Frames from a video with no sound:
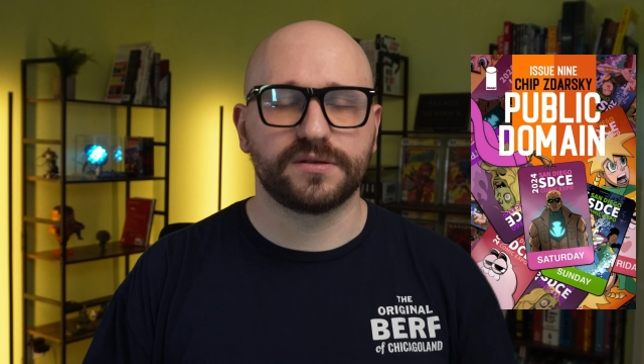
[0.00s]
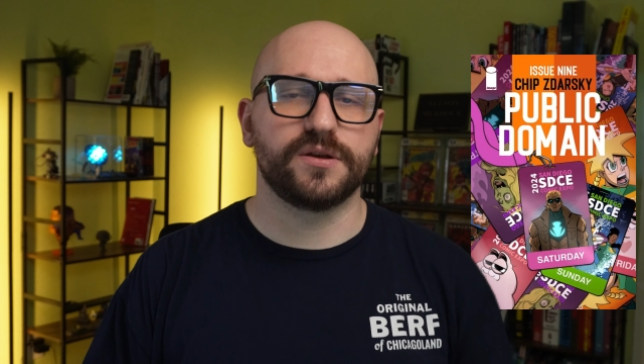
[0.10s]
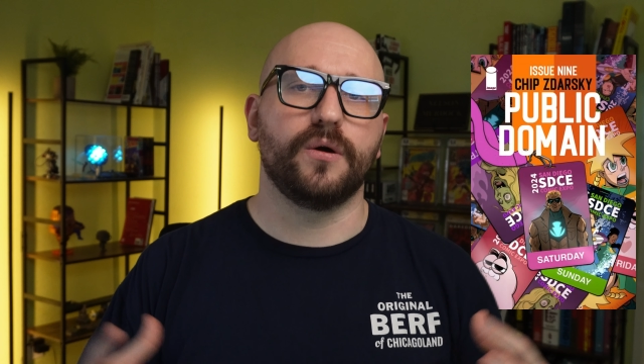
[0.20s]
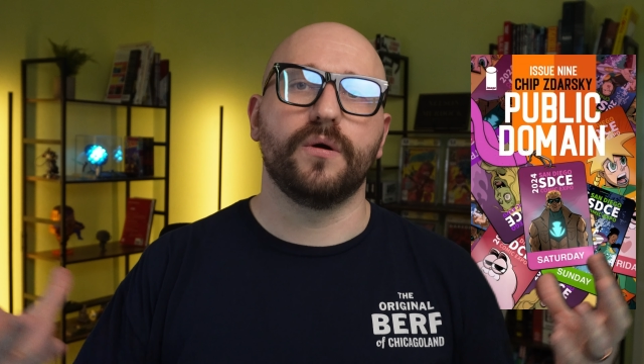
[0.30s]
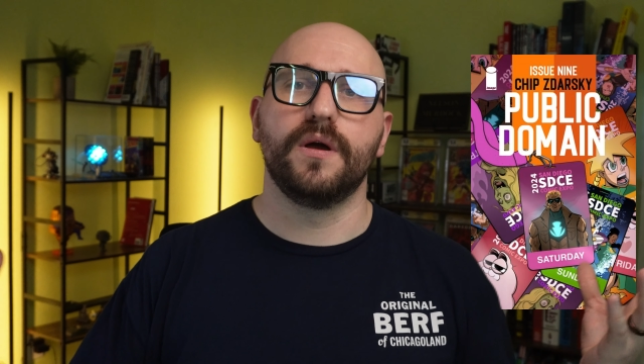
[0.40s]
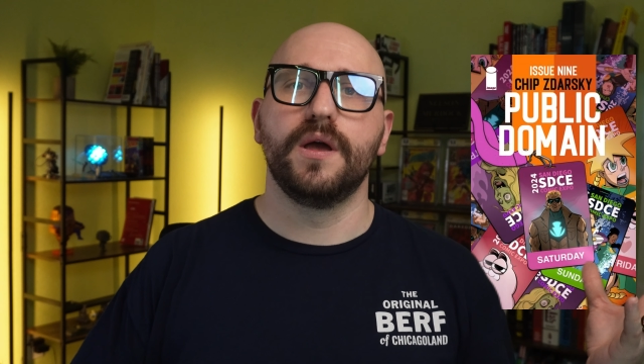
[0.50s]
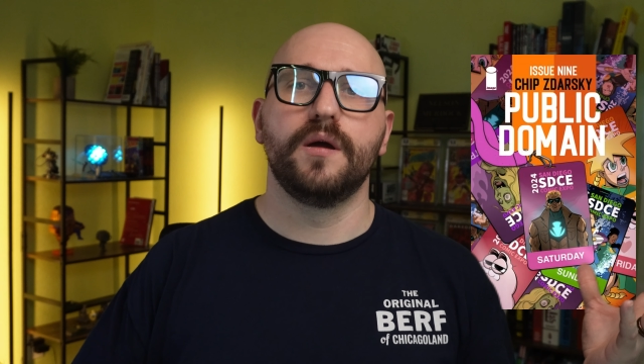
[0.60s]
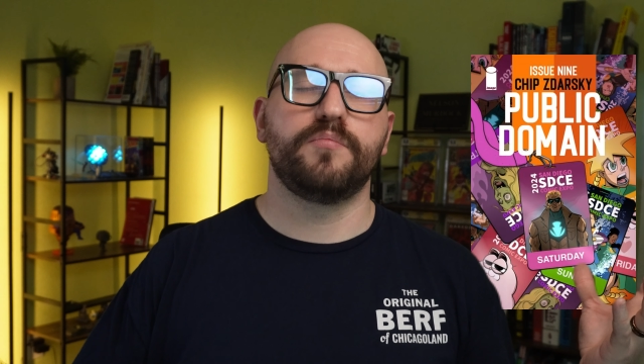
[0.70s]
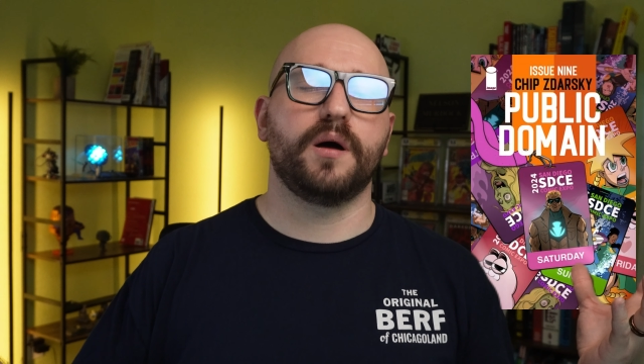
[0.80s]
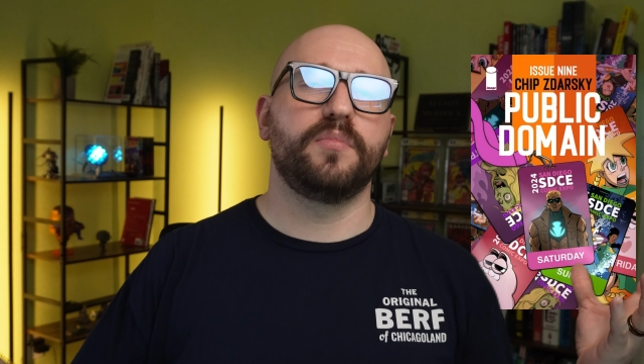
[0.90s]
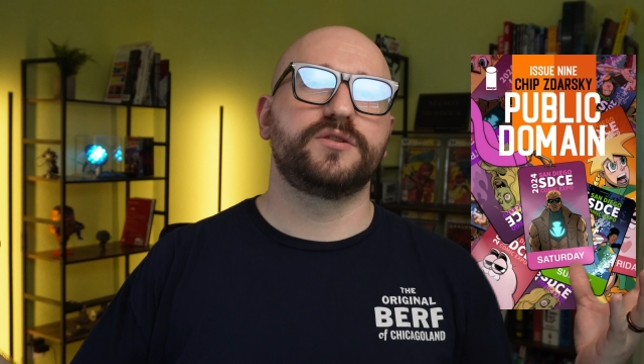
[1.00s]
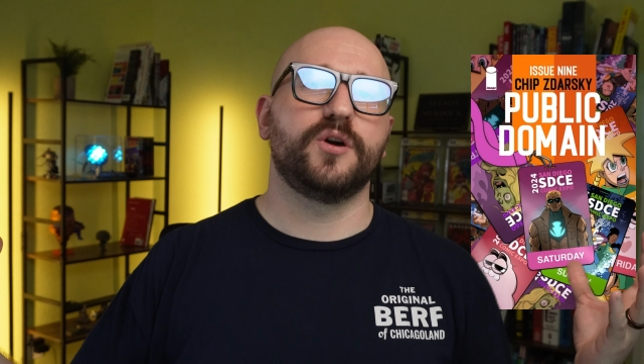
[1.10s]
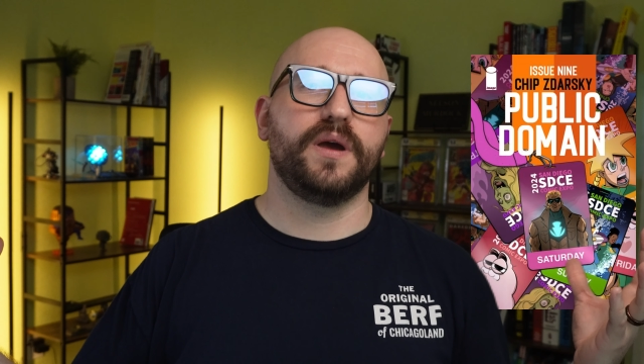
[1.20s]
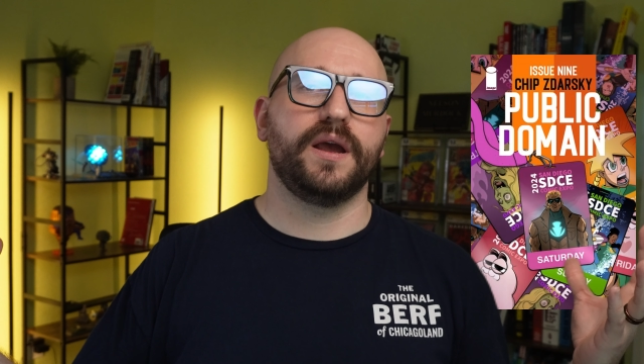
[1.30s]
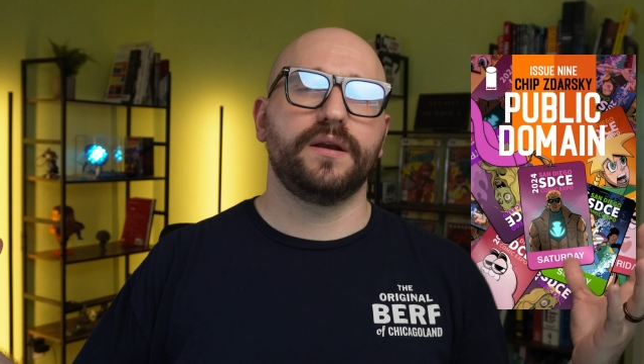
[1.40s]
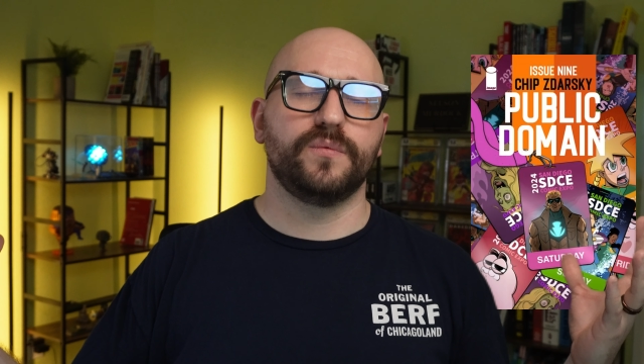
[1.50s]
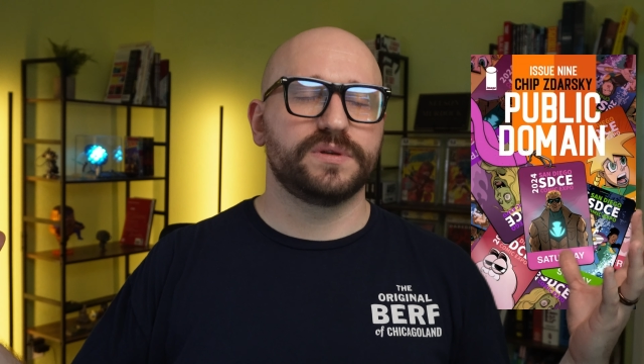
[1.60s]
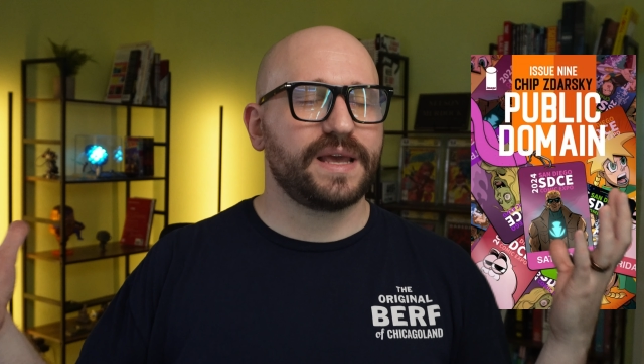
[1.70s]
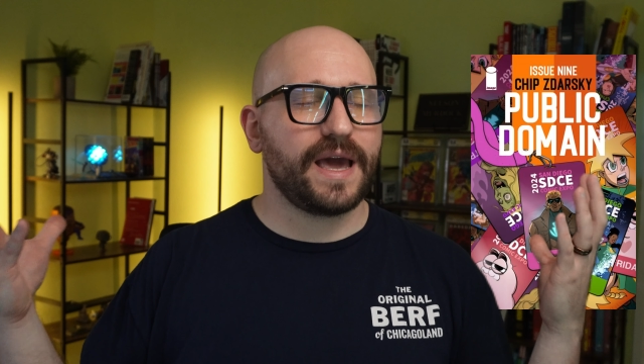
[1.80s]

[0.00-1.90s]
So Public Domain was